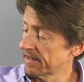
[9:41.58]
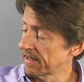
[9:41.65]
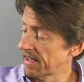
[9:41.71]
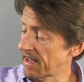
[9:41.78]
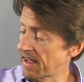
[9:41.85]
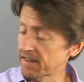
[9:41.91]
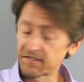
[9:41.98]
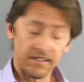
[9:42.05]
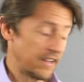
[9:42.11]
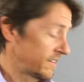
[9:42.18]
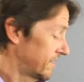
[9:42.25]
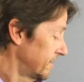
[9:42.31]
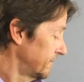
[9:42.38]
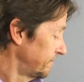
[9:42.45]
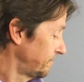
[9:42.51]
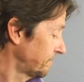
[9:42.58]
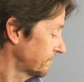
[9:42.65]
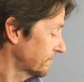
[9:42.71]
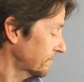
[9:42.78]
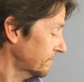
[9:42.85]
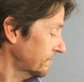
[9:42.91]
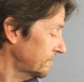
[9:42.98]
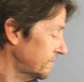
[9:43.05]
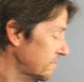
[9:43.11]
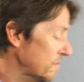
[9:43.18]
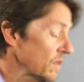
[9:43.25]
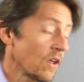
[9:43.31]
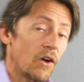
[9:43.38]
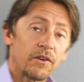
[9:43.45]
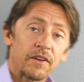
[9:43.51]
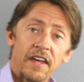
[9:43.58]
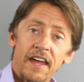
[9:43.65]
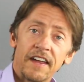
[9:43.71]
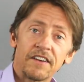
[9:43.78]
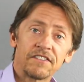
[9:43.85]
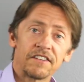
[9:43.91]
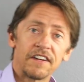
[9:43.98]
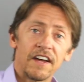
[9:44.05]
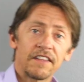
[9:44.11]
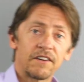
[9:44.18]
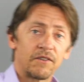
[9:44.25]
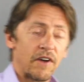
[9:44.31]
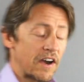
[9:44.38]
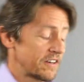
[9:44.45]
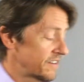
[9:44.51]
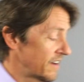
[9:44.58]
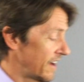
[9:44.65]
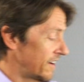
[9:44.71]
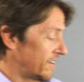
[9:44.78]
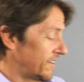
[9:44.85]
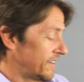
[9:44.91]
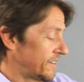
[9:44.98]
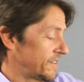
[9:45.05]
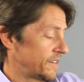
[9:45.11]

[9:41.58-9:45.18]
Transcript: Excellent. Okay, here's another rare title.